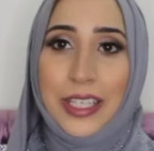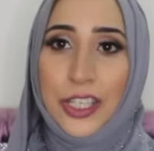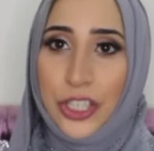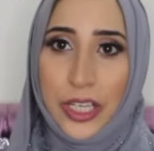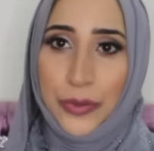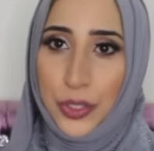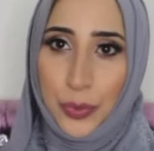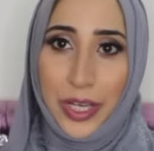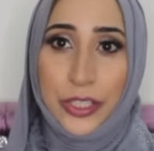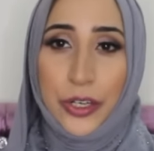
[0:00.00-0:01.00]
I did check out this
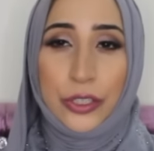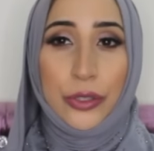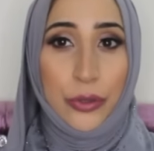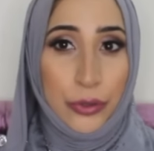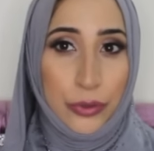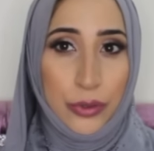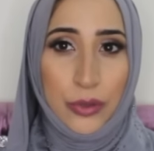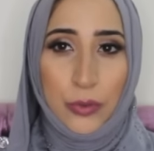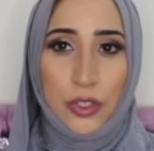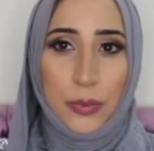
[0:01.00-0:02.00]
brand called Une,
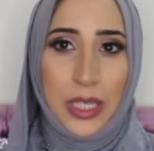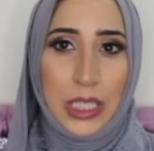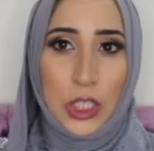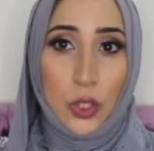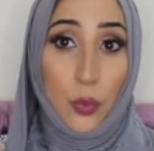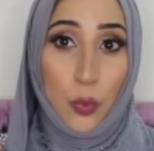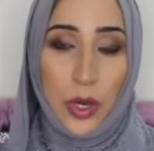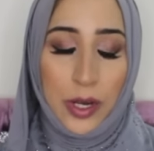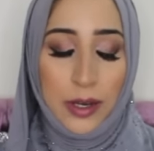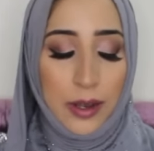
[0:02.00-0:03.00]
which means
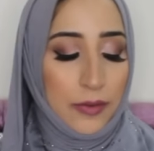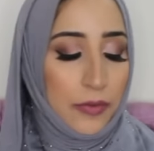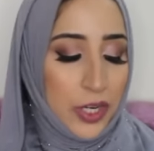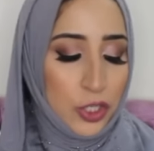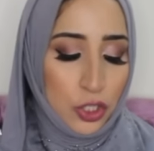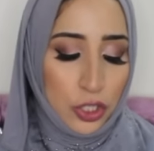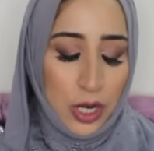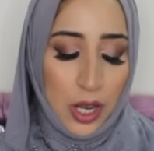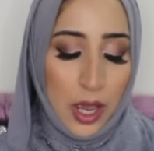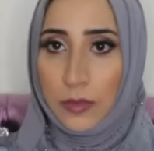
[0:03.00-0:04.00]
one in French.
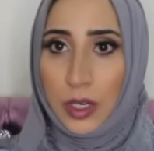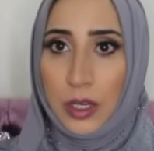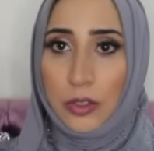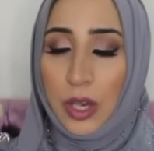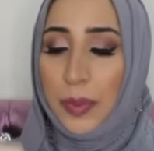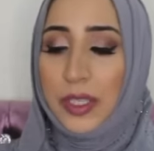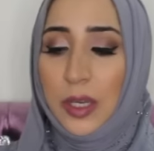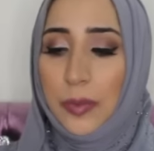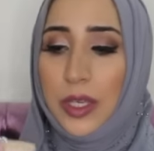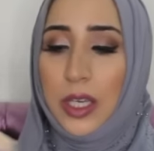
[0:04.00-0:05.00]
So I picked
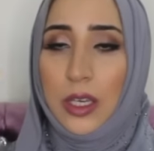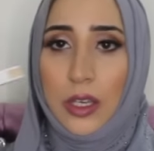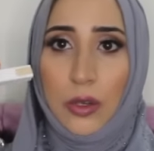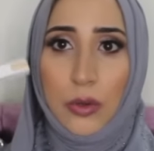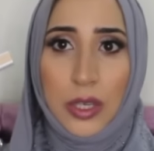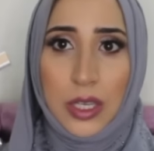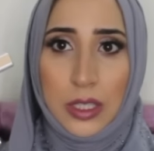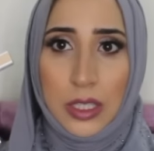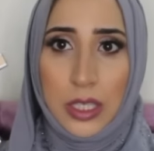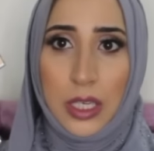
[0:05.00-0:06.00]
up the Youth
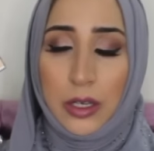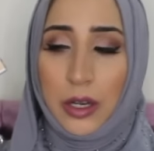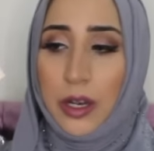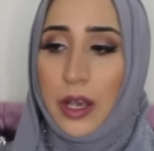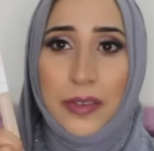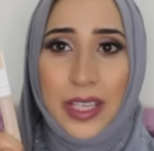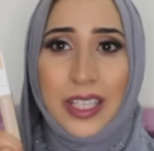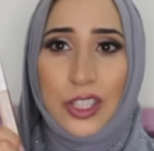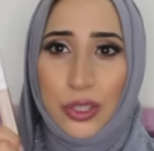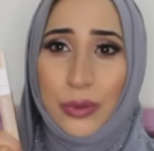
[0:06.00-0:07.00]
Concealer. I feel
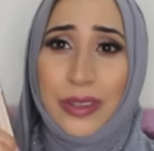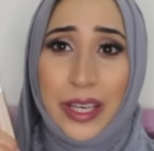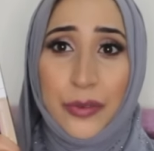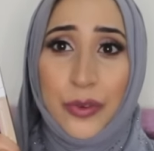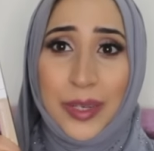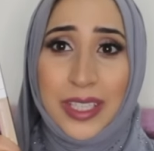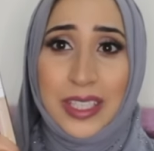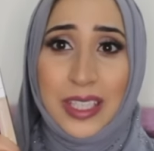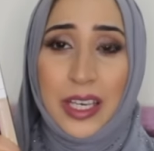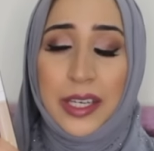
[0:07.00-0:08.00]
like it's too light for my
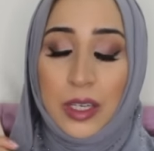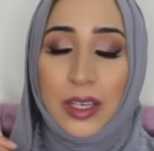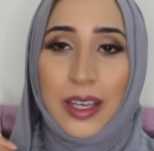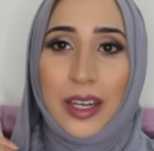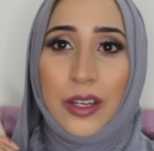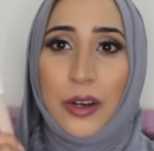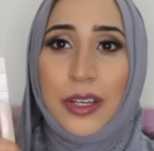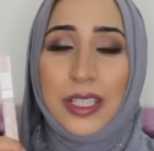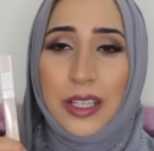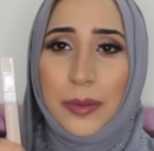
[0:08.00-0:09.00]
skin. And I can
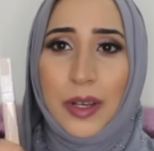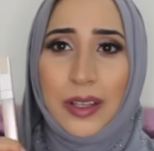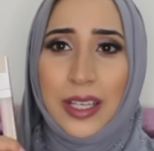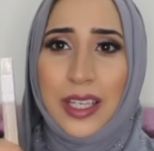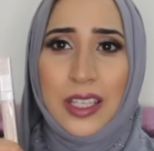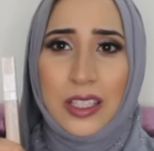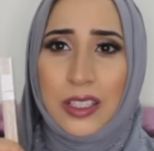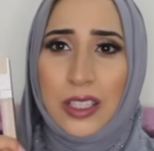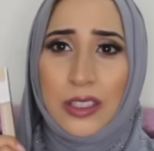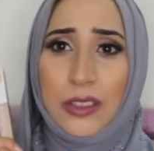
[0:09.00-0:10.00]
already tell I'm not liking this
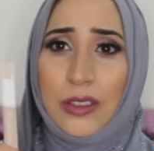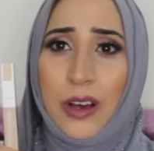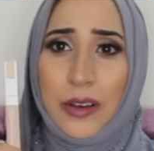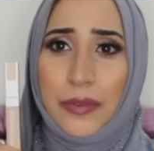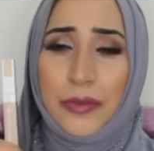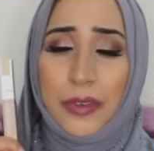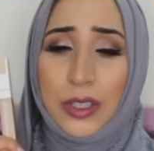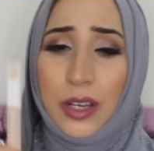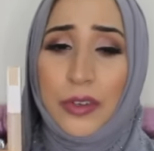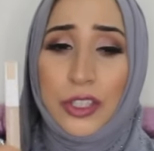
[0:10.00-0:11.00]
because it's not full
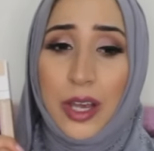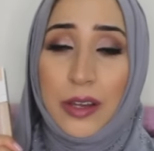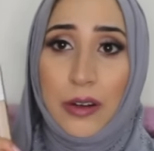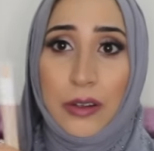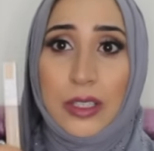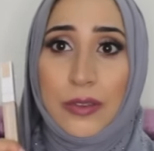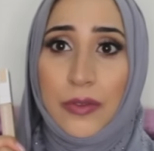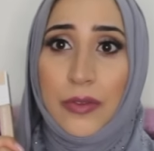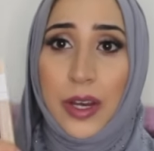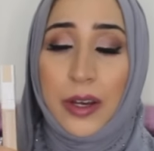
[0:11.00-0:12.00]
coverage at all. It's
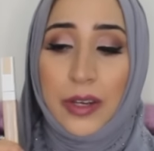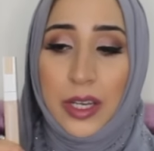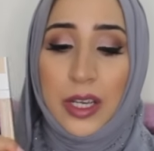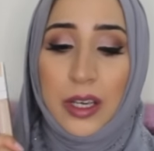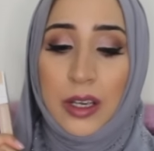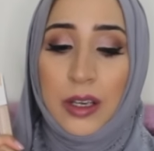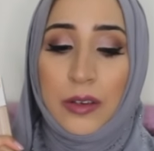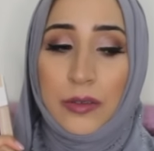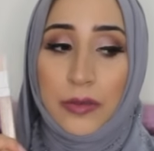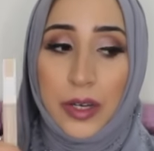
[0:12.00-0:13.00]
very,
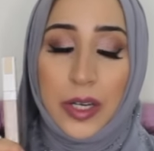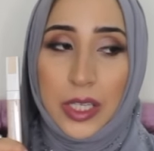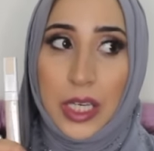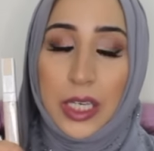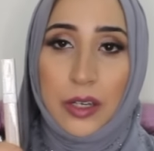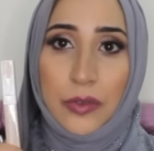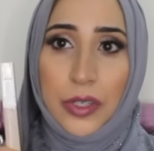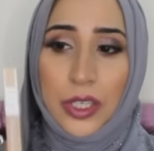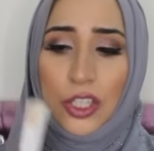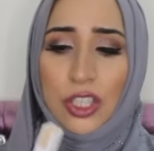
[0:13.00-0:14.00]
very light
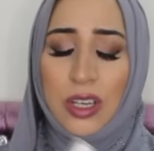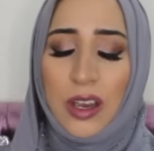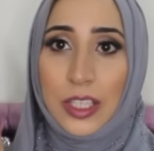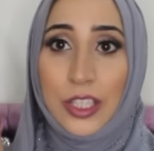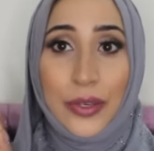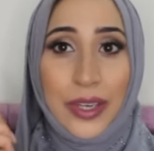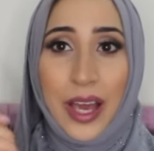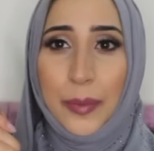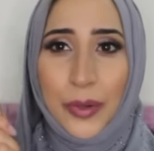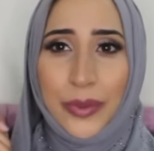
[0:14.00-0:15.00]
coverage. So
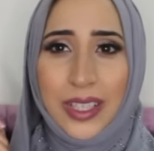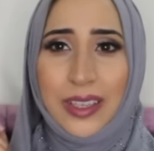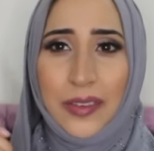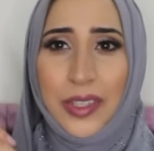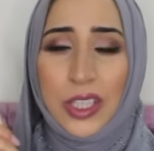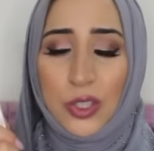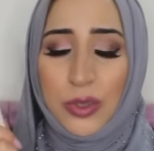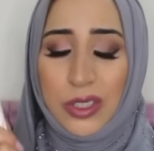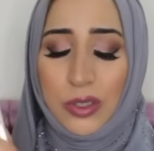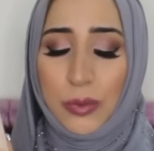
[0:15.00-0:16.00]
I'm not really loving this
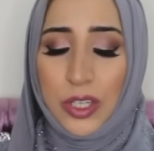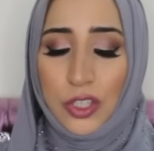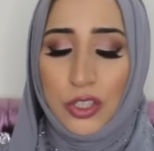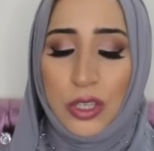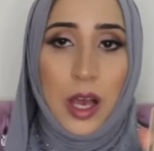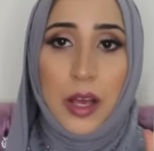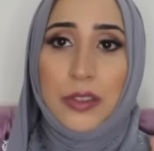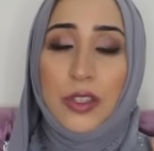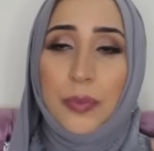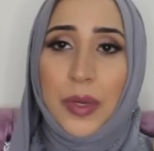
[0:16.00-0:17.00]
one so much. I
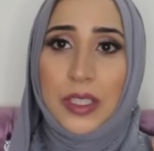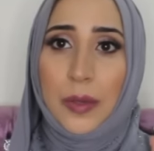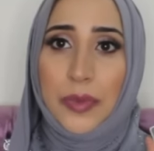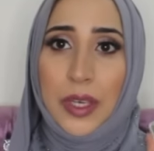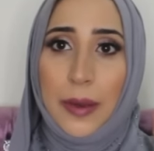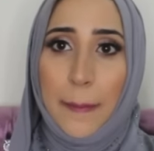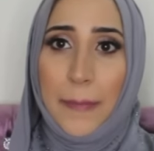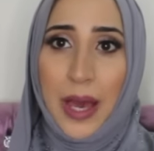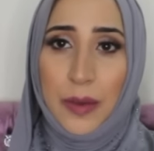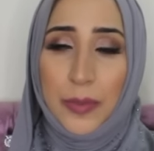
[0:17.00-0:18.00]
also picked up the
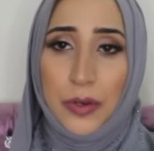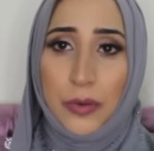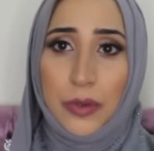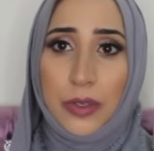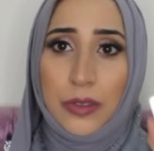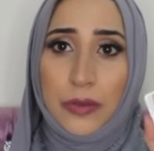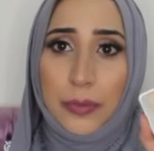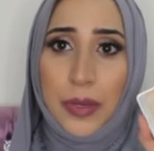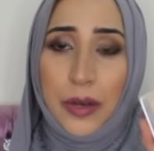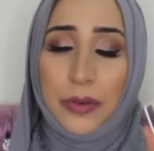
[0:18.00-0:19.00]
Matte Mineral
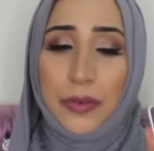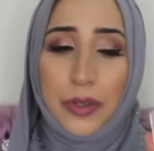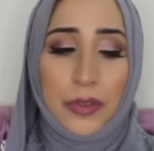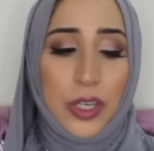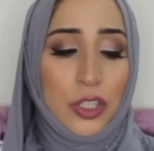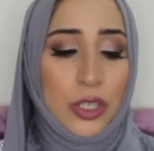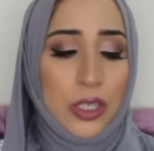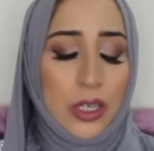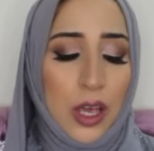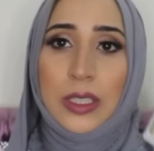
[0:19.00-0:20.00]
Powder
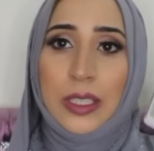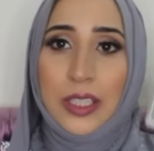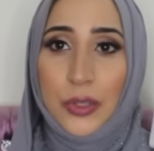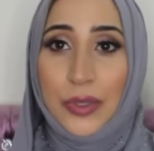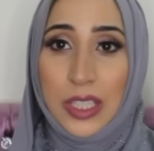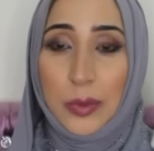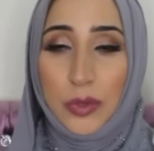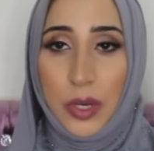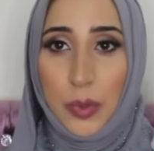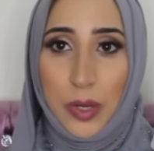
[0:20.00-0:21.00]
Foundation. This one seems
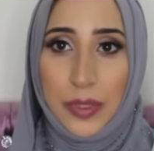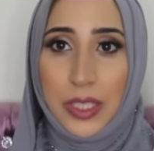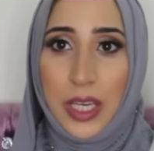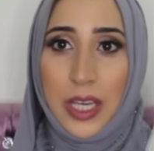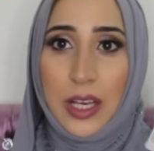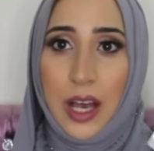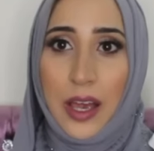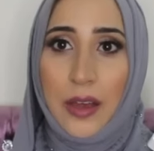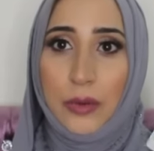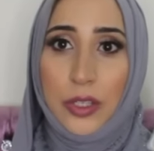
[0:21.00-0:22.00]
quite promising.
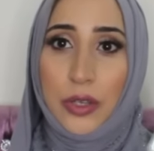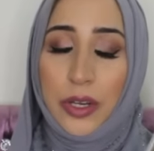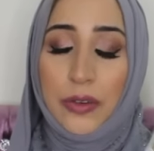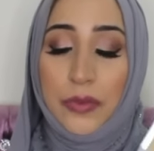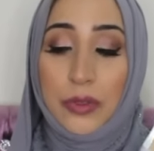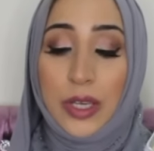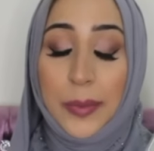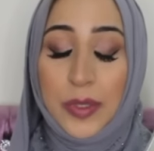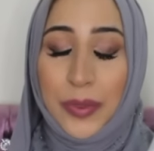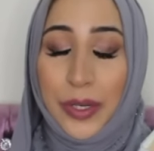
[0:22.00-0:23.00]
I only tried it a few
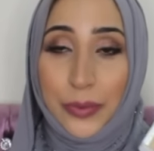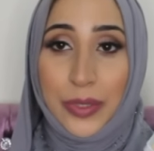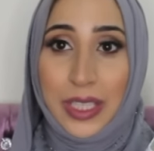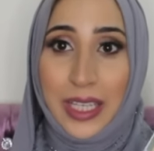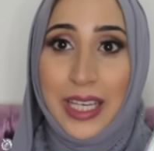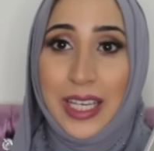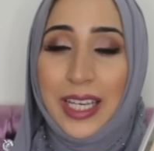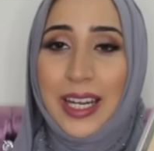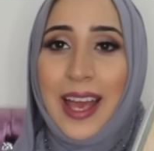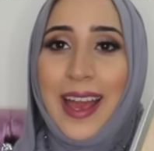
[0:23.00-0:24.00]
times, but I really like
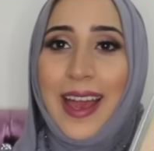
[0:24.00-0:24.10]
it.